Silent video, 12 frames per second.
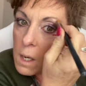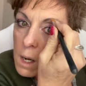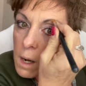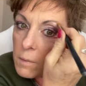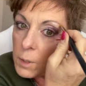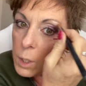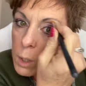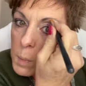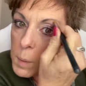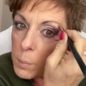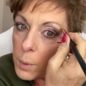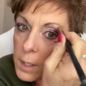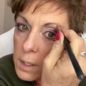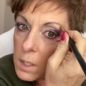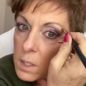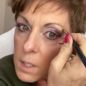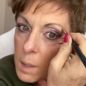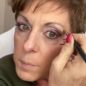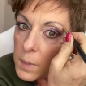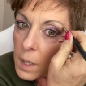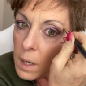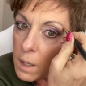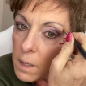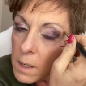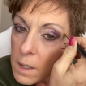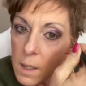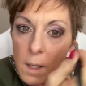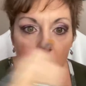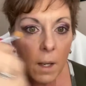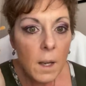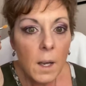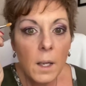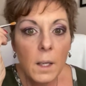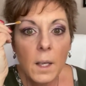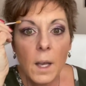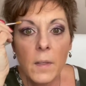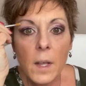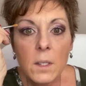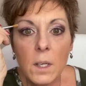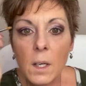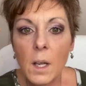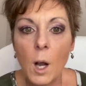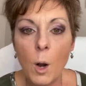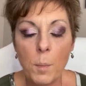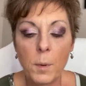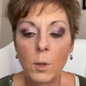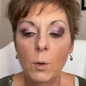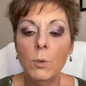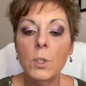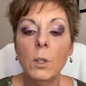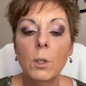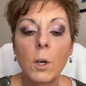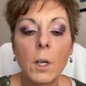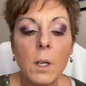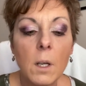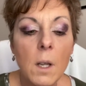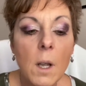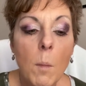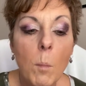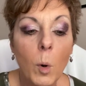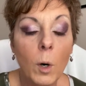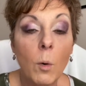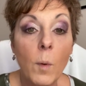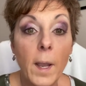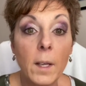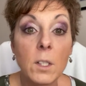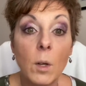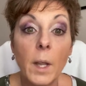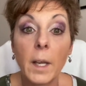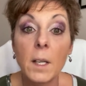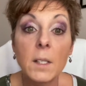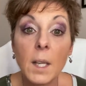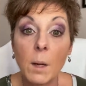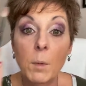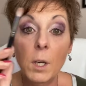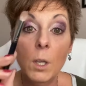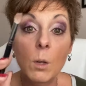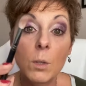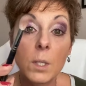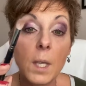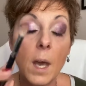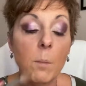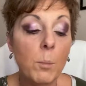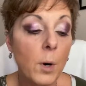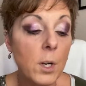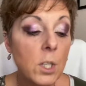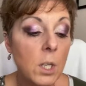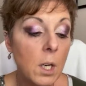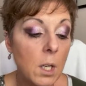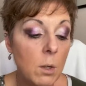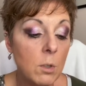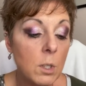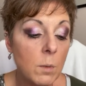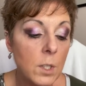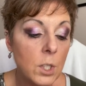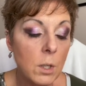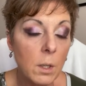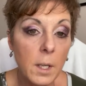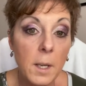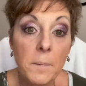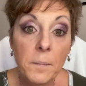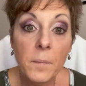of a little bit brightness up there. And again, that's going to help you to look more awake. So like I said, I'm going to use that brush that I used originally